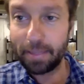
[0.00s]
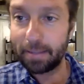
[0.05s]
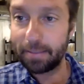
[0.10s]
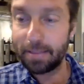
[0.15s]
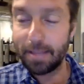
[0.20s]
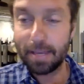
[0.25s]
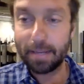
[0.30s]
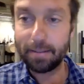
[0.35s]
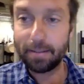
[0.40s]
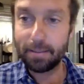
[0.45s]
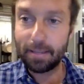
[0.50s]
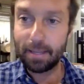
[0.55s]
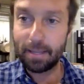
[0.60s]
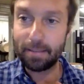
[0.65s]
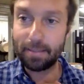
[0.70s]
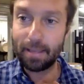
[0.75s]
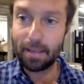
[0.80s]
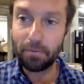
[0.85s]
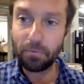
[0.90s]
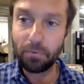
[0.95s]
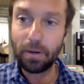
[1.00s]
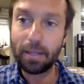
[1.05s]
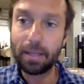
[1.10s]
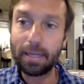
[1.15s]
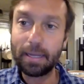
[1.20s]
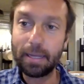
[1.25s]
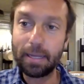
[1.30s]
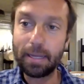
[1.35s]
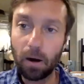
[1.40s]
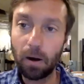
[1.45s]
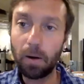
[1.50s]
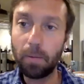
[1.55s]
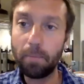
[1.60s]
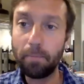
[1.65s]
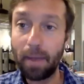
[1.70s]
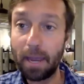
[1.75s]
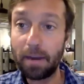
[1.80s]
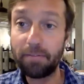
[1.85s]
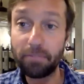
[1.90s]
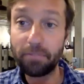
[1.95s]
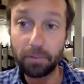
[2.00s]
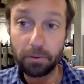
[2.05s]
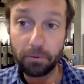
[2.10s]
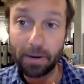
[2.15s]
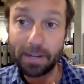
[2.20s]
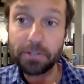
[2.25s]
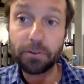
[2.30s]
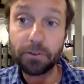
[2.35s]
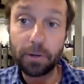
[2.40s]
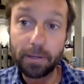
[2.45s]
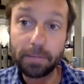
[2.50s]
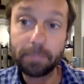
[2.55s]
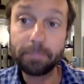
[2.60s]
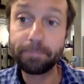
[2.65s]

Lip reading: that they really are made for the restaurant.